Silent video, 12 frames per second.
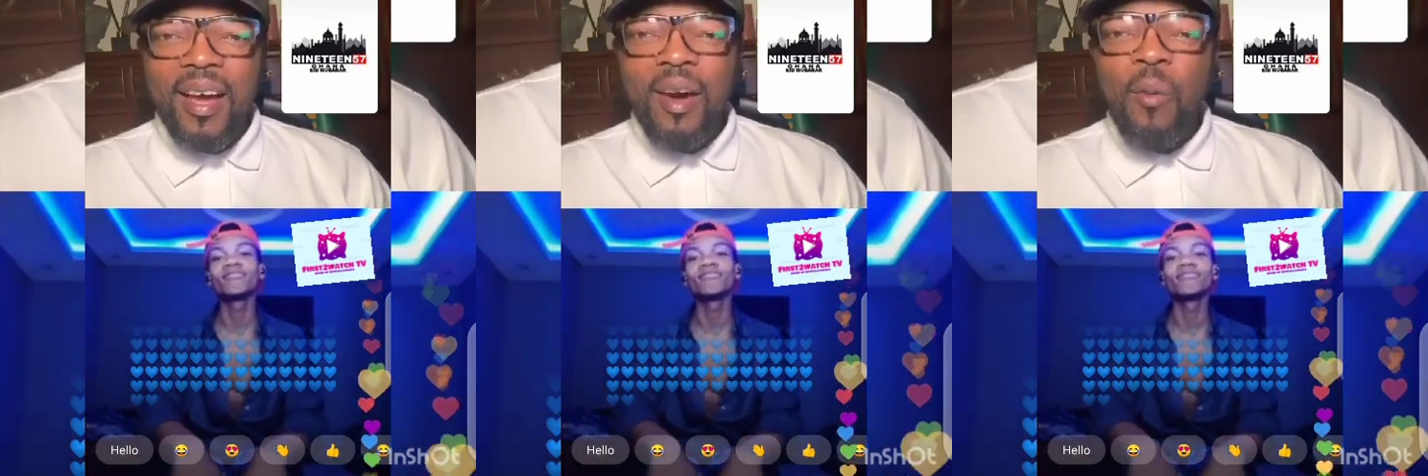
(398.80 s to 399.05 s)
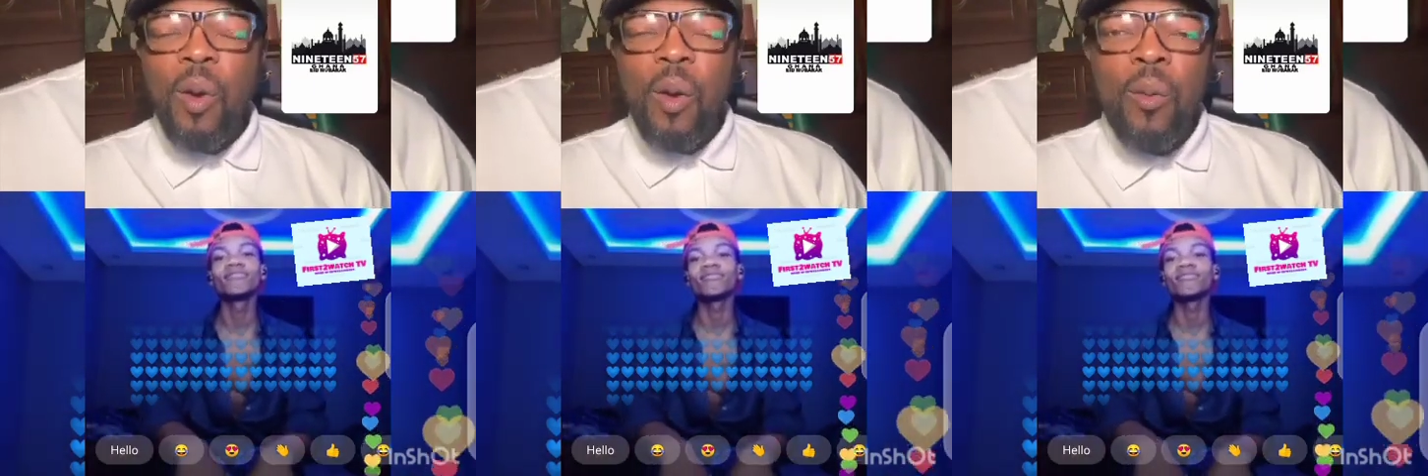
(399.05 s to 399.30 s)

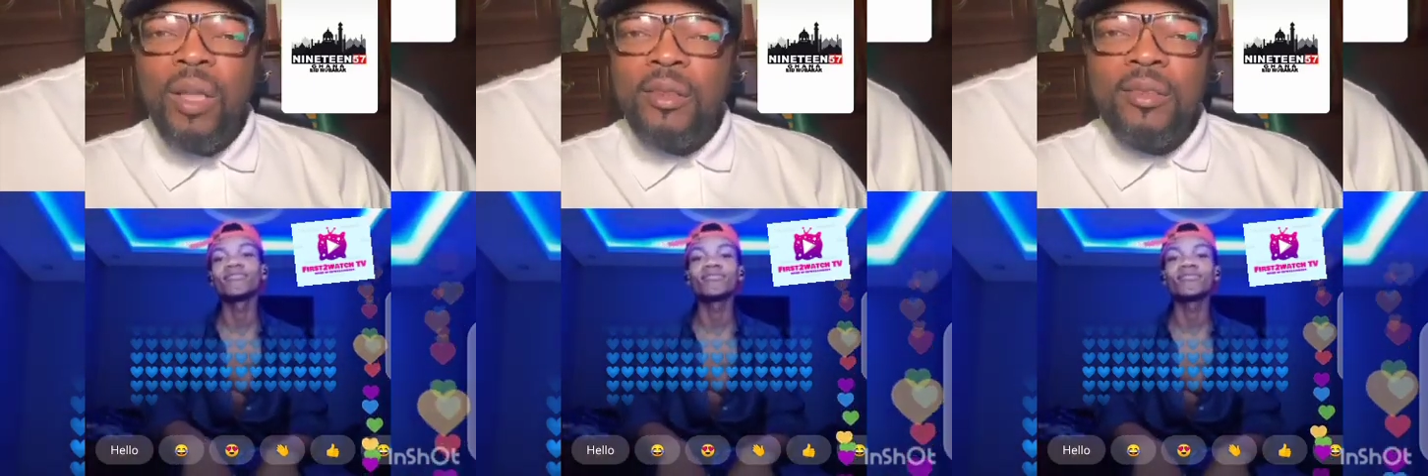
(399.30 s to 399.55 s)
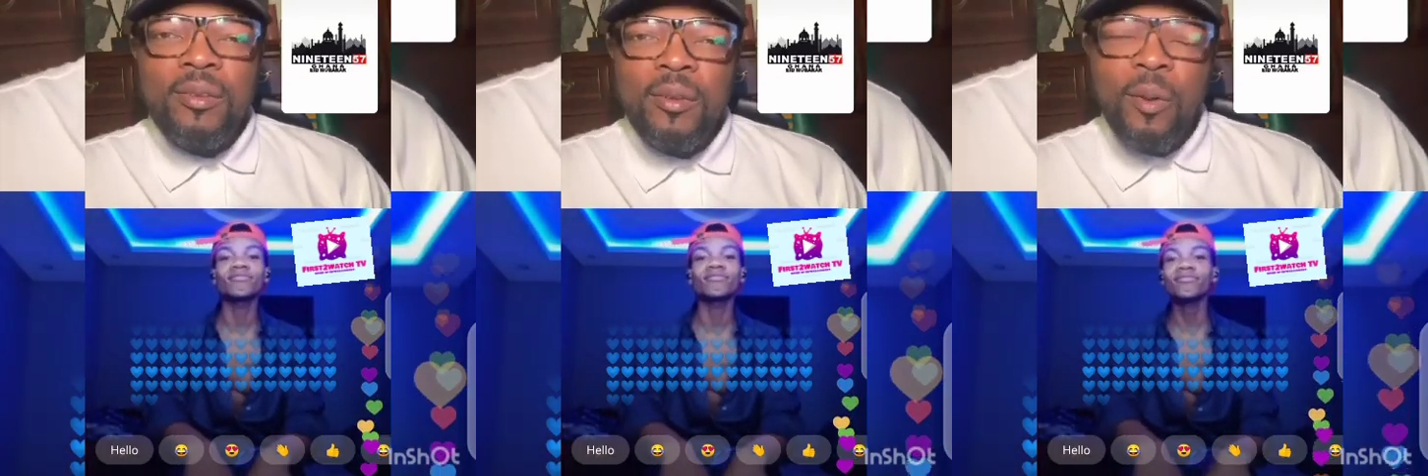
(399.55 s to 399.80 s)
What
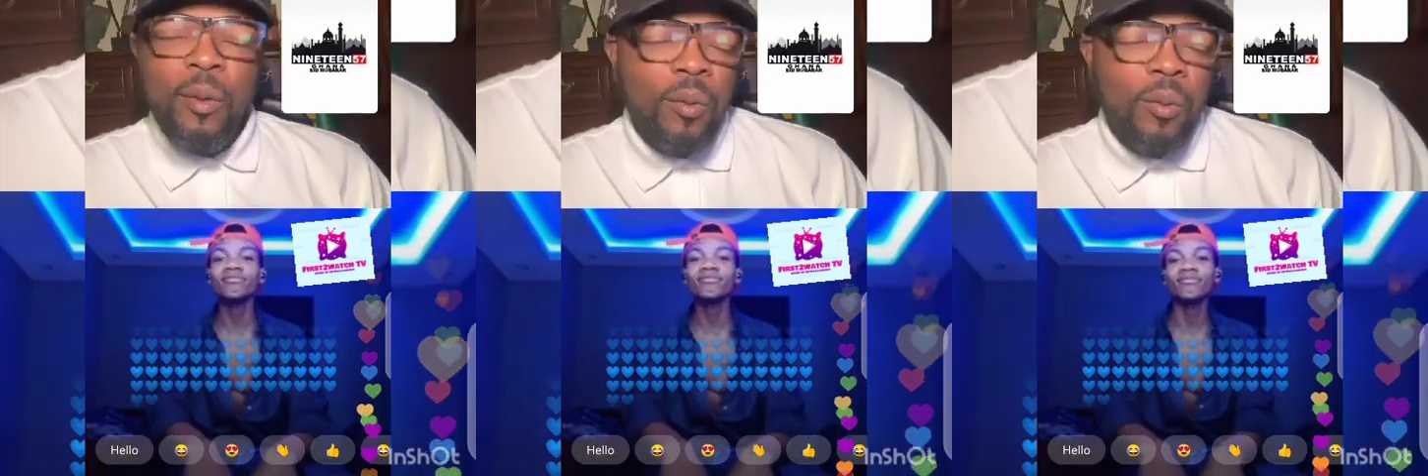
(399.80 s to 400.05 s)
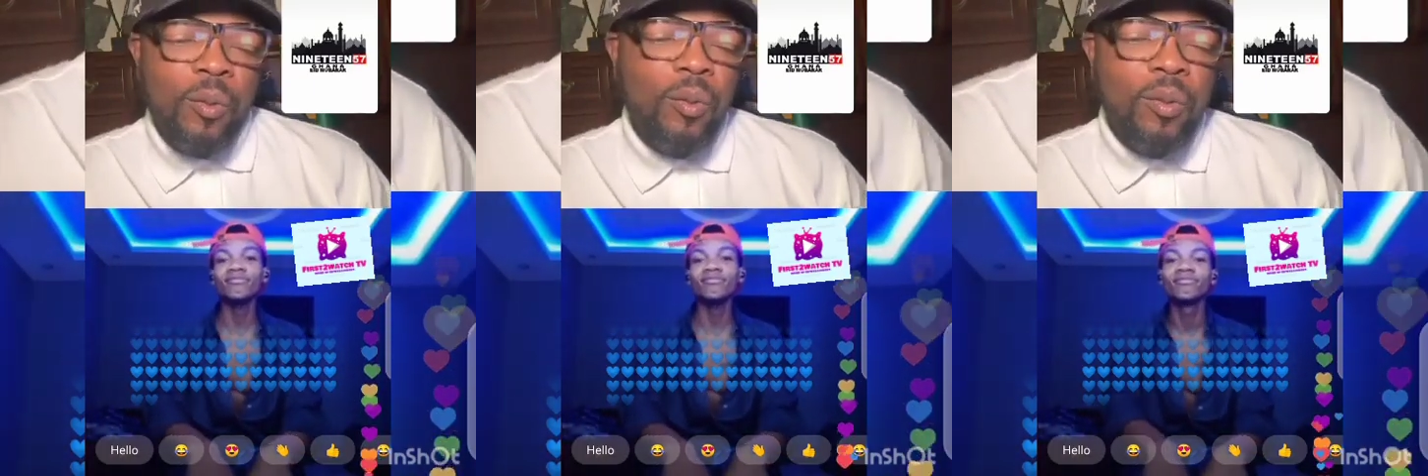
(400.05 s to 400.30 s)

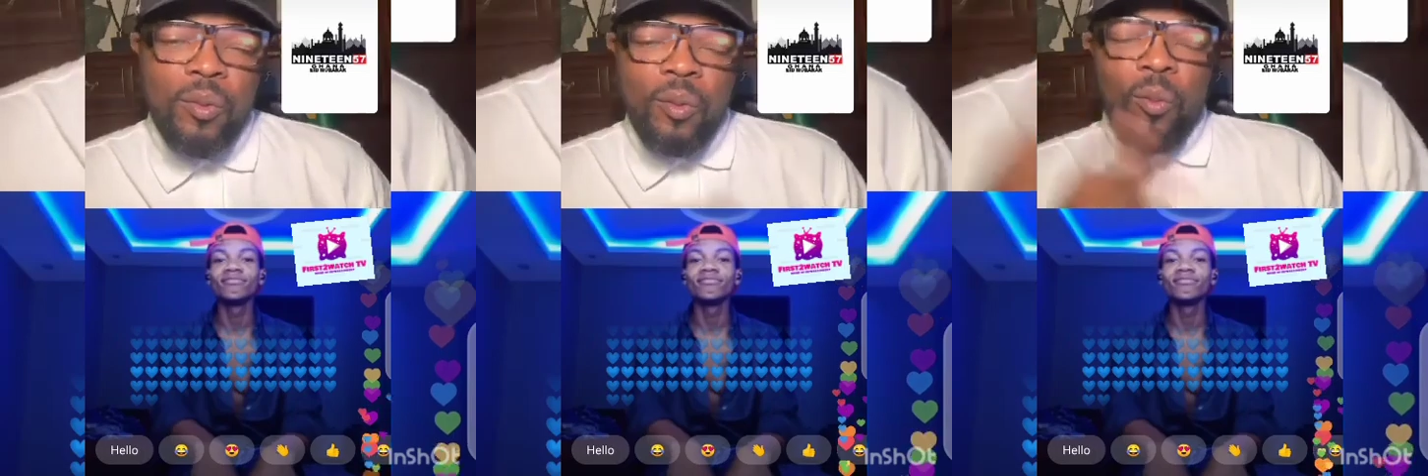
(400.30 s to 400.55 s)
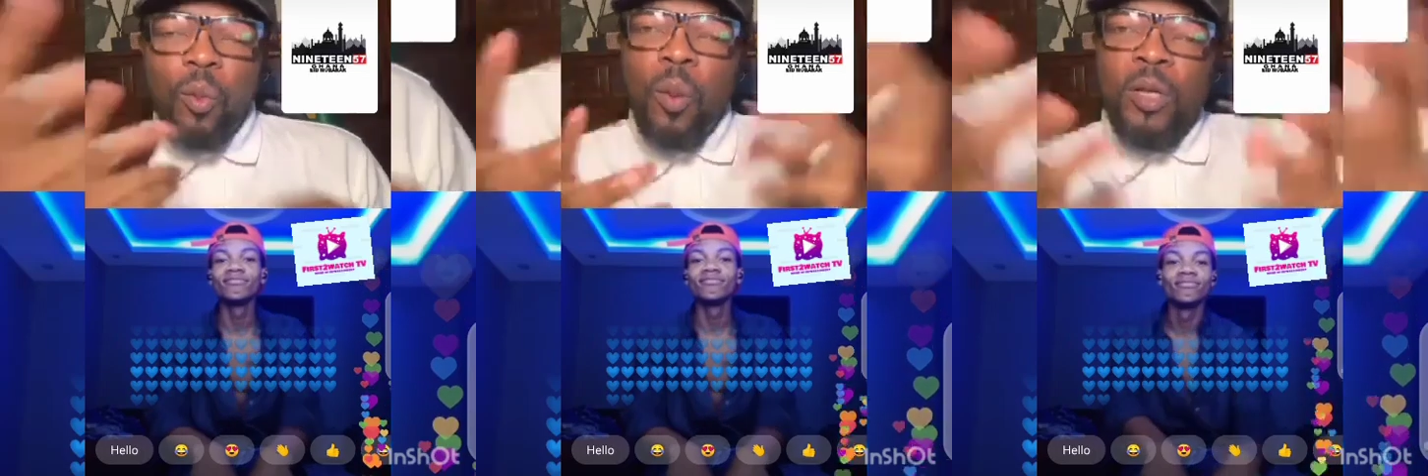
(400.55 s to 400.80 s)

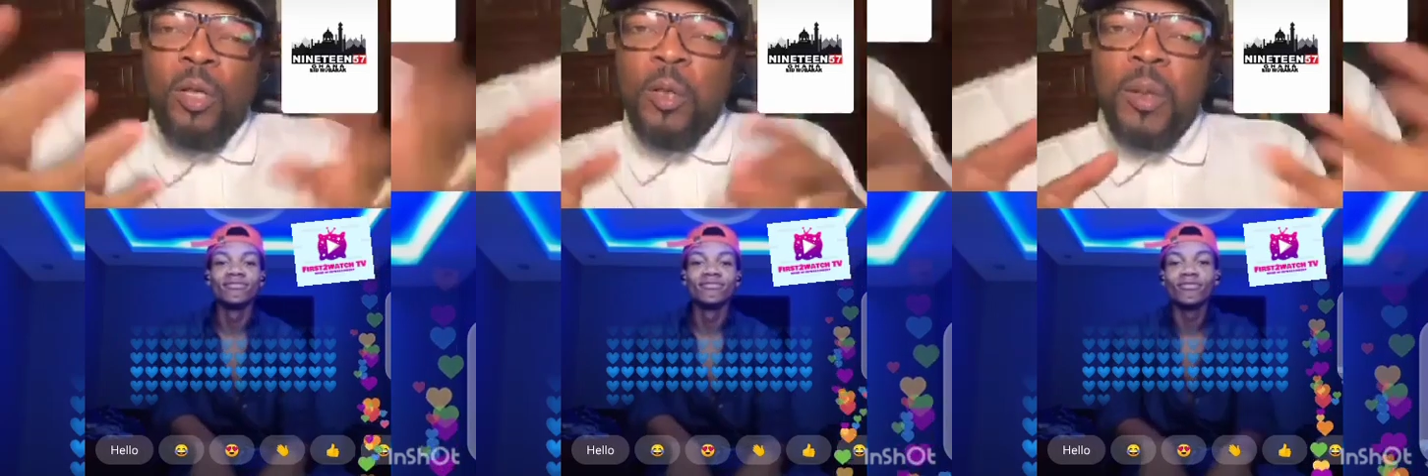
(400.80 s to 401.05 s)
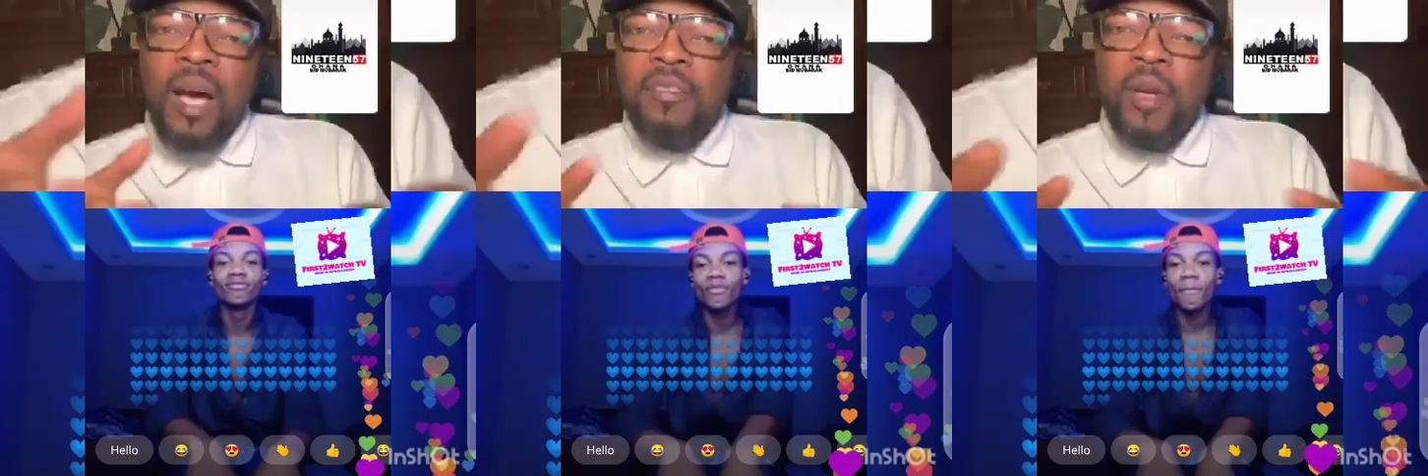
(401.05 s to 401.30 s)
do you
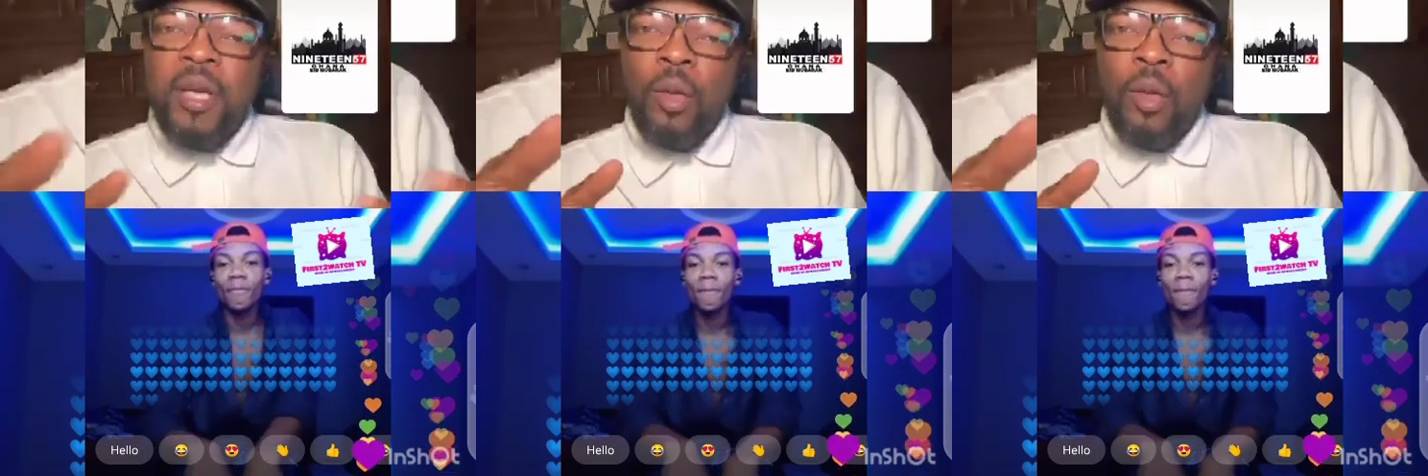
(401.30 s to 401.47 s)
look out for